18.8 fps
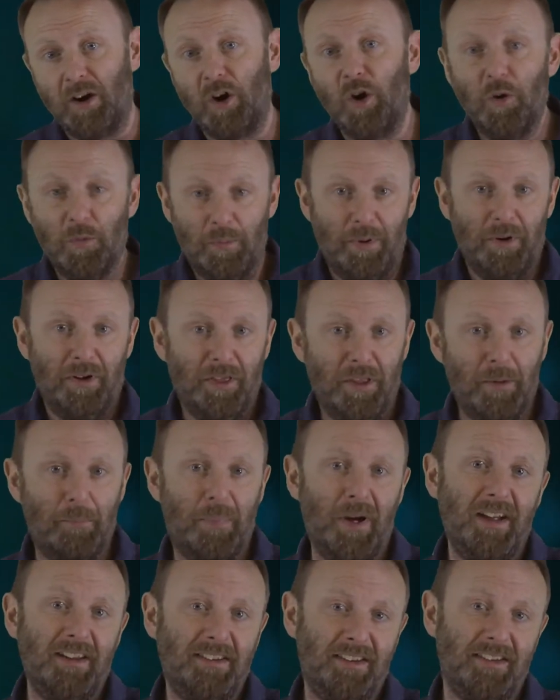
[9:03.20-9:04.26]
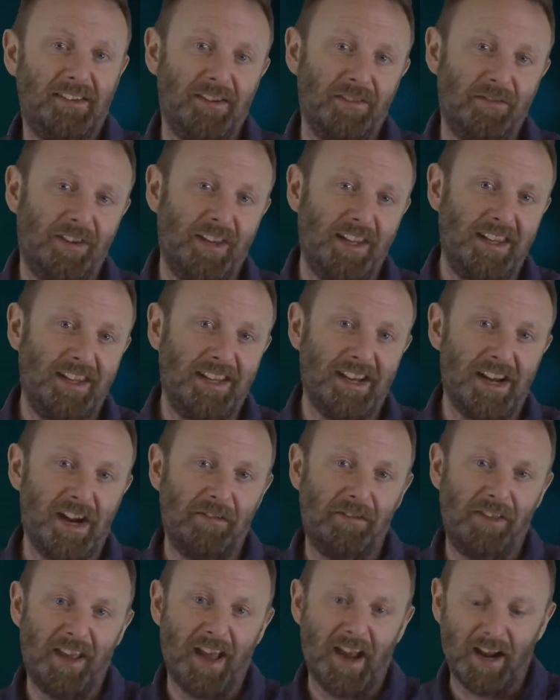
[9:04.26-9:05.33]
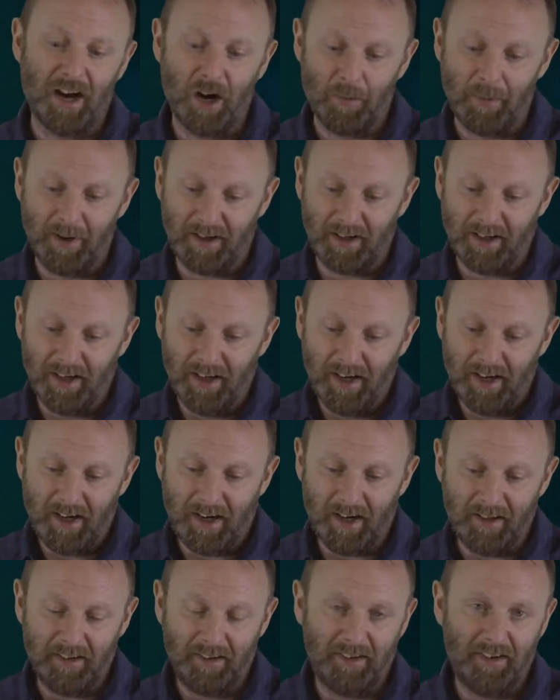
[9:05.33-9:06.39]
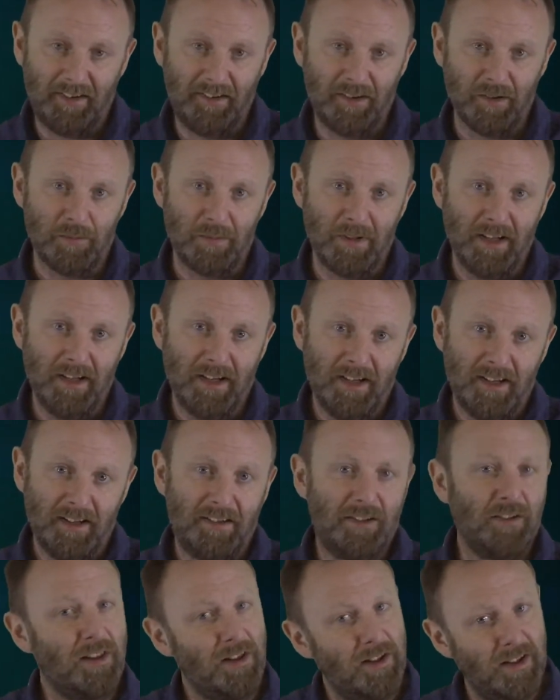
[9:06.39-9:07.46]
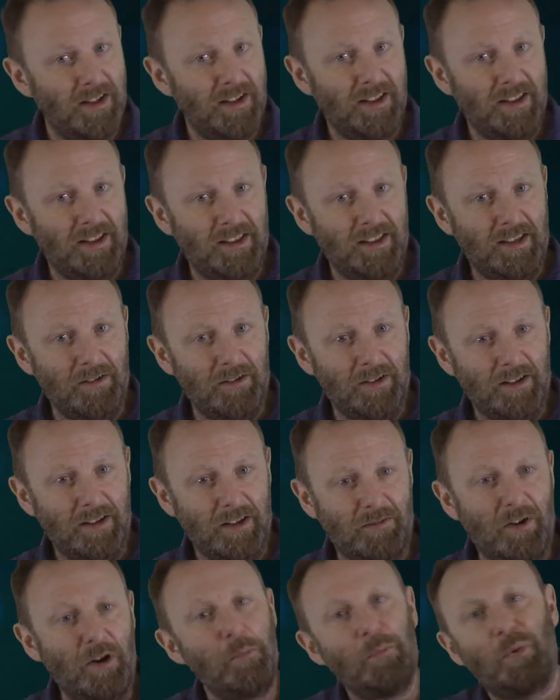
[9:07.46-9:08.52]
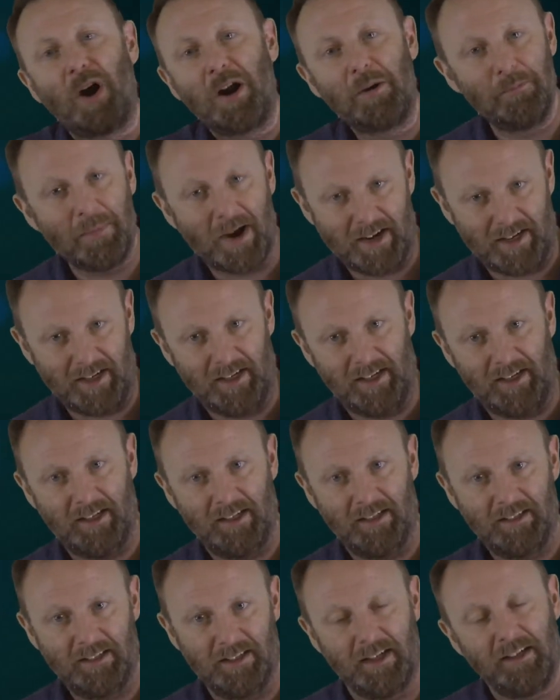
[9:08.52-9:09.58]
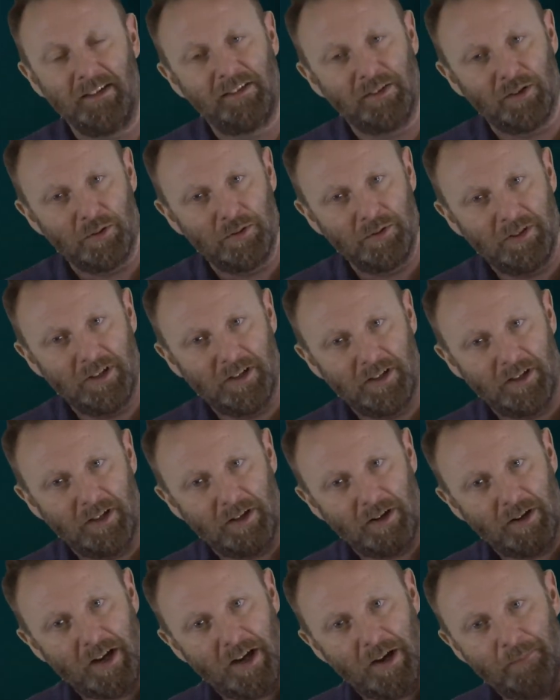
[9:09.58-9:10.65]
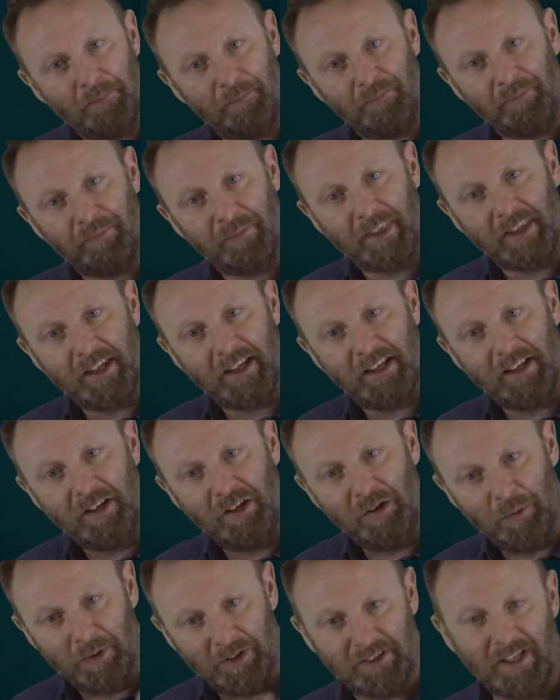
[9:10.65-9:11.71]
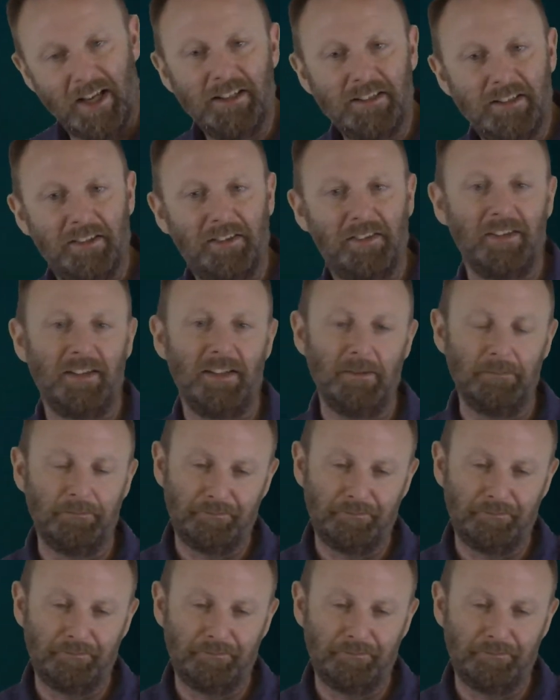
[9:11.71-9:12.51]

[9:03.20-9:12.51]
up the basis of the economic system. So they're very pragmatic, and so you will tend to see